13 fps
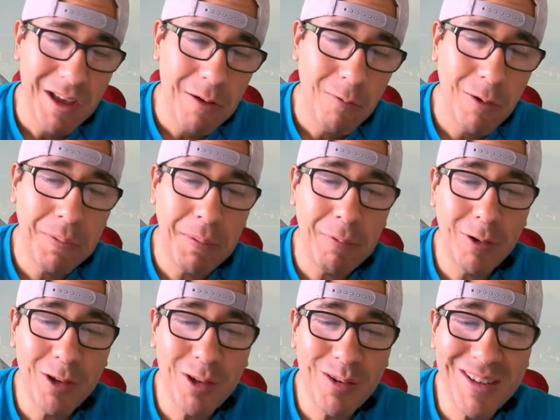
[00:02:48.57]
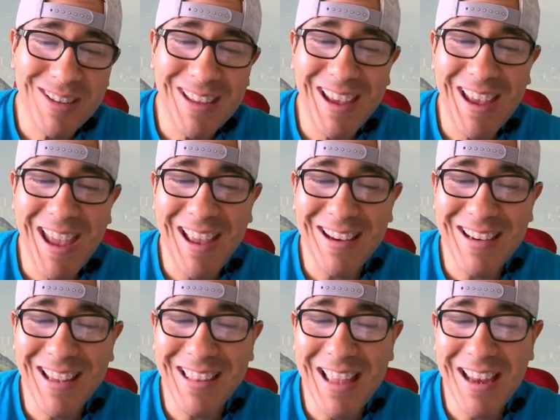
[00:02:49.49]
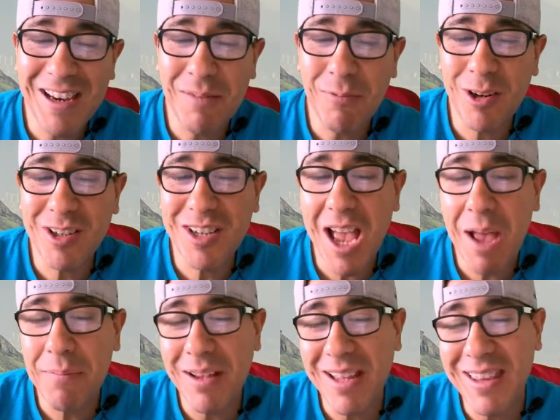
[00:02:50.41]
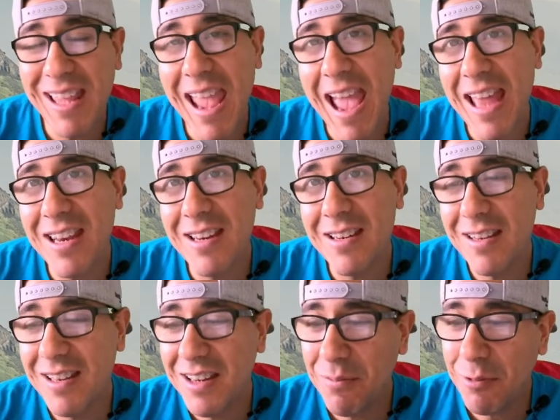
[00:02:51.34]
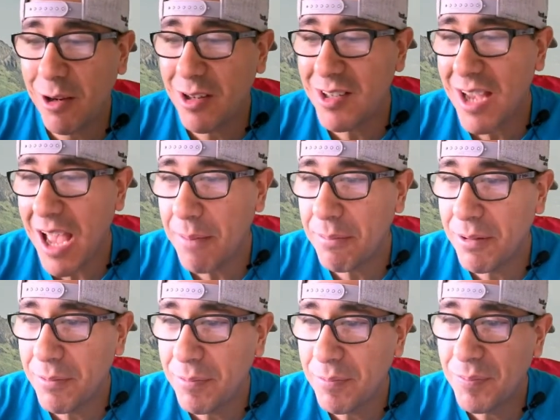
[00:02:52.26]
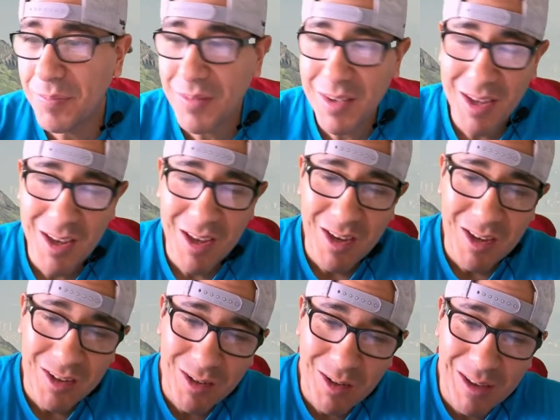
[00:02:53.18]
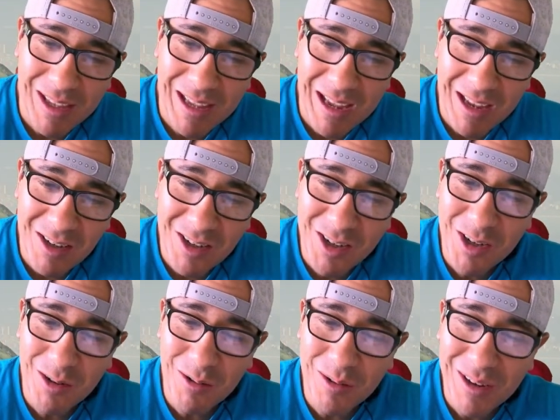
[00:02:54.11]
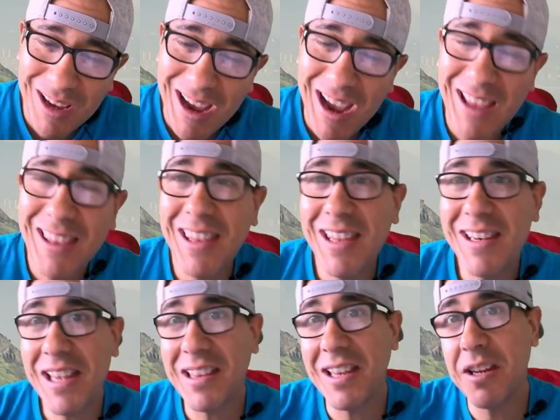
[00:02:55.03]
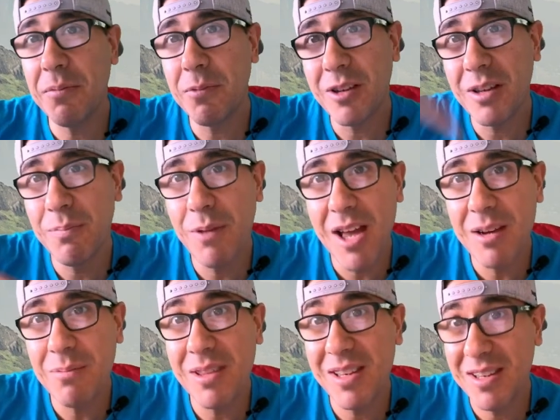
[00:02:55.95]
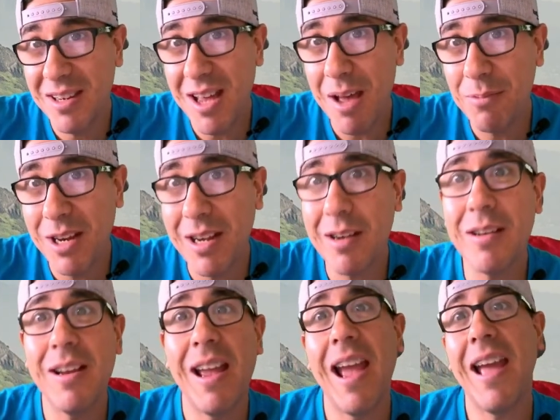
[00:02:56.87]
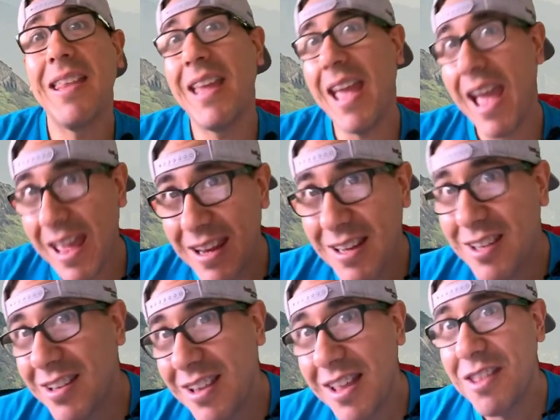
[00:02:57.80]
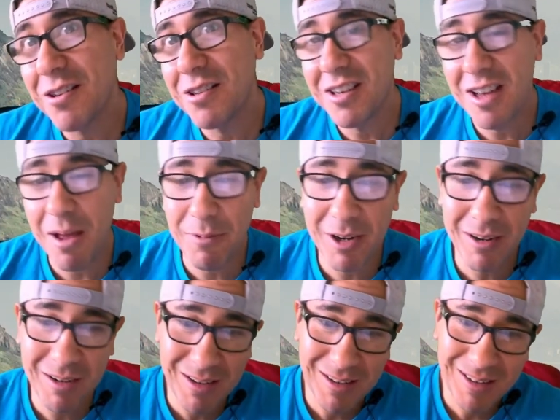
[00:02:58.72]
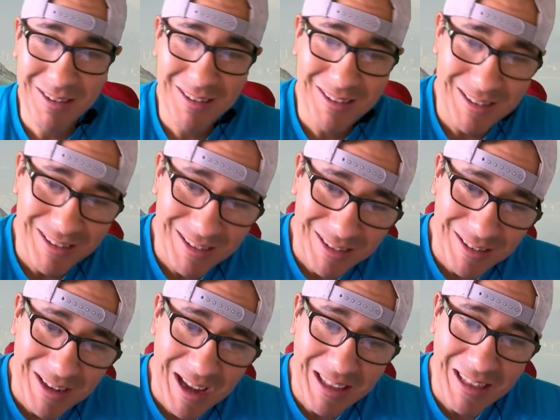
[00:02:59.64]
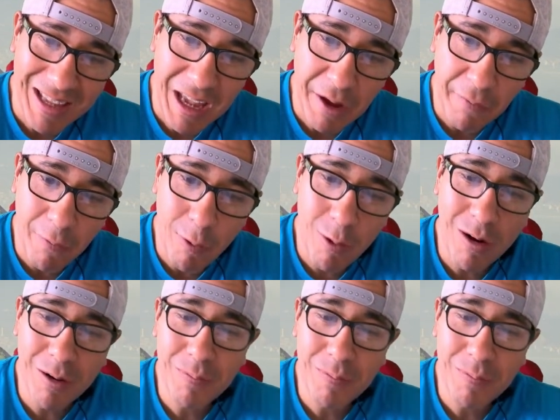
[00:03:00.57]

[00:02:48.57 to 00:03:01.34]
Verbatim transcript: What people do is they take that number on top and they add it to the number on top. So they get 2. And then they take the number on the bottom, the denominator, and they add it to the other denominator. And they get 4.